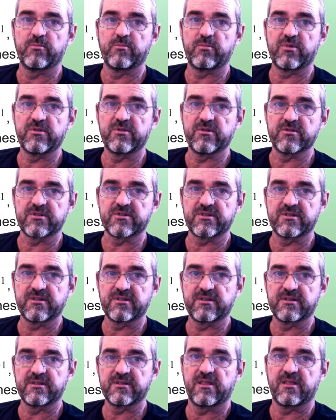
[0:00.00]
produced
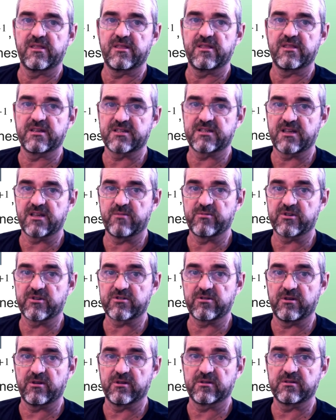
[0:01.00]
the same
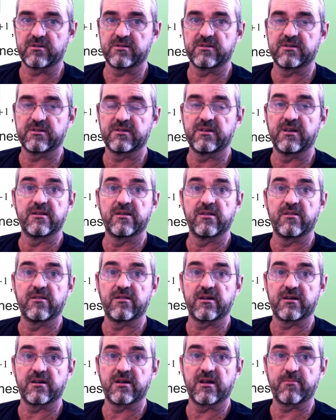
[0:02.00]
result
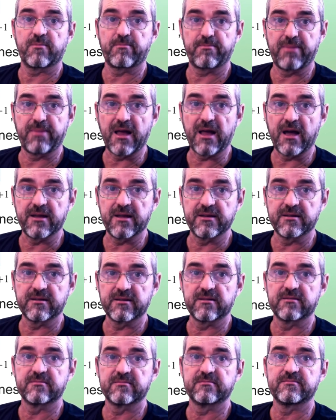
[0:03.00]
than
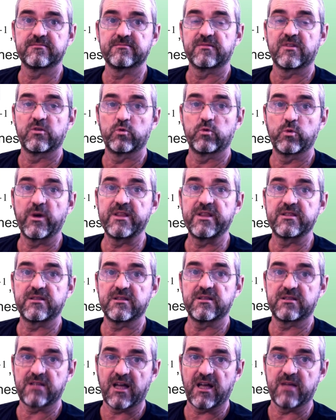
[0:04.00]
applying
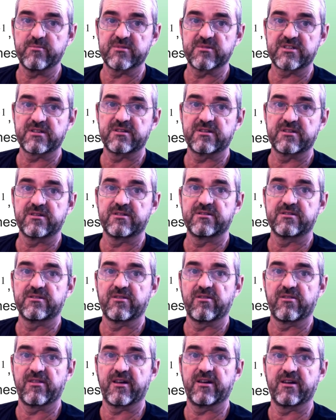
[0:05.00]
20 times
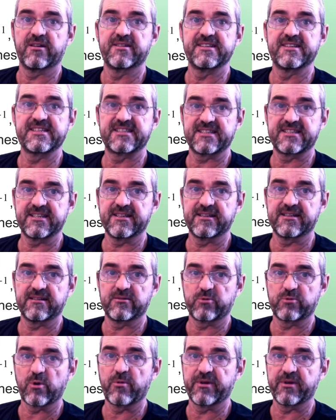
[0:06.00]
the
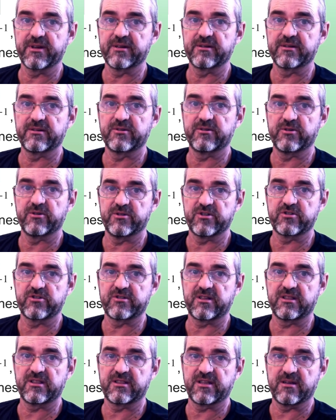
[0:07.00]
single roaring
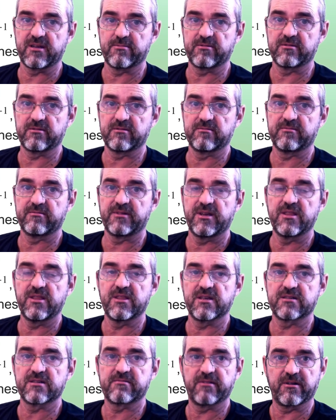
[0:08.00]
conditional table in
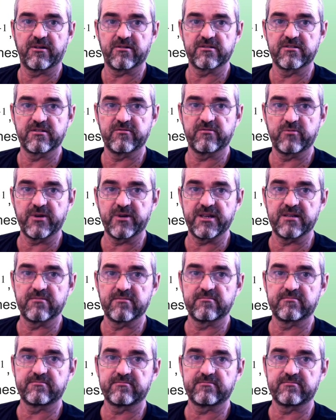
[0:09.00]
this recursive way.